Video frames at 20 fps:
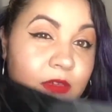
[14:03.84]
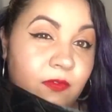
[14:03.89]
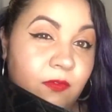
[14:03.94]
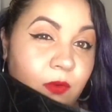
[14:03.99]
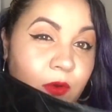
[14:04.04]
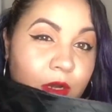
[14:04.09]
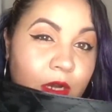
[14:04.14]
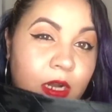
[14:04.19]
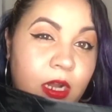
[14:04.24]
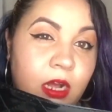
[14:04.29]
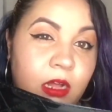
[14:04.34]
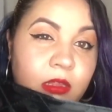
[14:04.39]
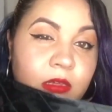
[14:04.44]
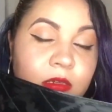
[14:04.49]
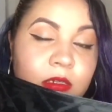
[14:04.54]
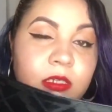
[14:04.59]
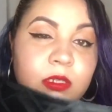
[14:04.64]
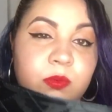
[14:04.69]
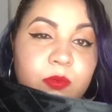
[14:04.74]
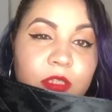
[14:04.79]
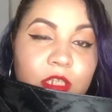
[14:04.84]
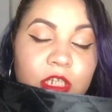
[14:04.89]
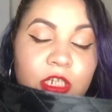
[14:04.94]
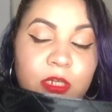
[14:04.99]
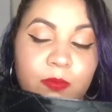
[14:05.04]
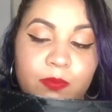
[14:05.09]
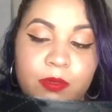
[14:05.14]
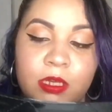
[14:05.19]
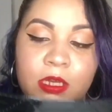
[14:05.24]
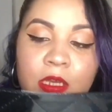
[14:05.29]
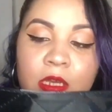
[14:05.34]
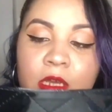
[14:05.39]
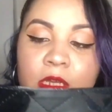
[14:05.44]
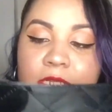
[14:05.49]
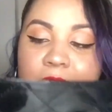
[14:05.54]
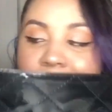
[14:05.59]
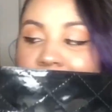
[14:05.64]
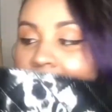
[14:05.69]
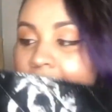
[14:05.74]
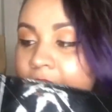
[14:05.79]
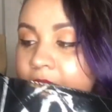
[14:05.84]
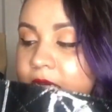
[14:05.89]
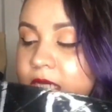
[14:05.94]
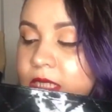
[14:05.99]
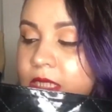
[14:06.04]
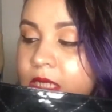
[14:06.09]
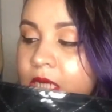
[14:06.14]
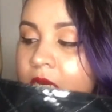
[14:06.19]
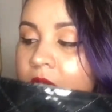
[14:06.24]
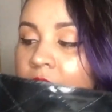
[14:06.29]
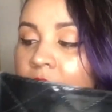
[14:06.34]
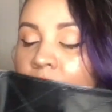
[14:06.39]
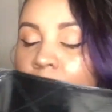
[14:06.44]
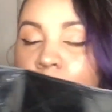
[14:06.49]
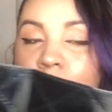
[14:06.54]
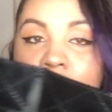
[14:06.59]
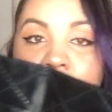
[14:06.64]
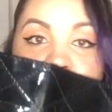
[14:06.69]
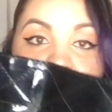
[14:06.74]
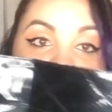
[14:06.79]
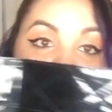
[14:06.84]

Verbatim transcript: to $40 with shipping and tax when it